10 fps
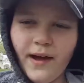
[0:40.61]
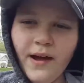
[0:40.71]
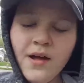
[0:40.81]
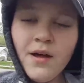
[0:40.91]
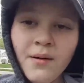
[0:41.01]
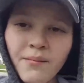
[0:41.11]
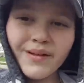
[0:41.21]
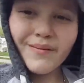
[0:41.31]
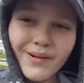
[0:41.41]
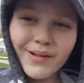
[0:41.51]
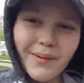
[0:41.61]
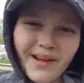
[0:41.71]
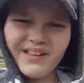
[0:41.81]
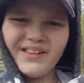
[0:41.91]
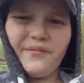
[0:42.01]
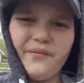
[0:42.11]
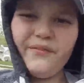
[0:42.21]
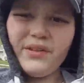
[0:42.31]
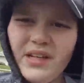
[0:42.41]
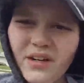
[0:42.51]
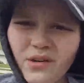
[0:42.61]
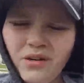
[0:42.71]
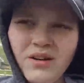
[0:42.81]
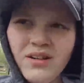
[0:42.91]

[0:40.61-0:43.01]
that, but I'm gonna make a different video